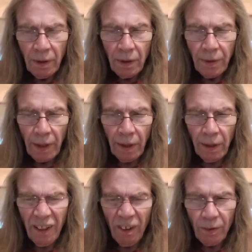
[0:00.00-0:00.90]
The
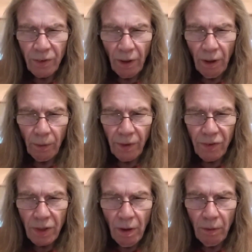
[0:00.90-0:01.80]
ego child is
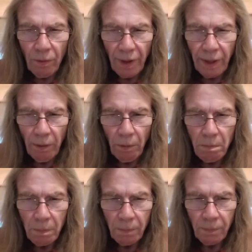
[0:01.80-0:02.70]
not real.
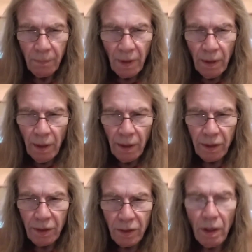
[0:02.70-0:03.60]
It
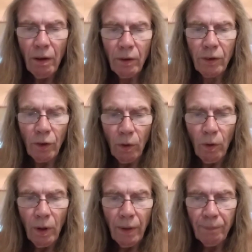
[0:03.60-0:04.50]
is not
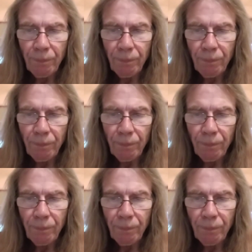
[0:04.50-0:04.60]
you,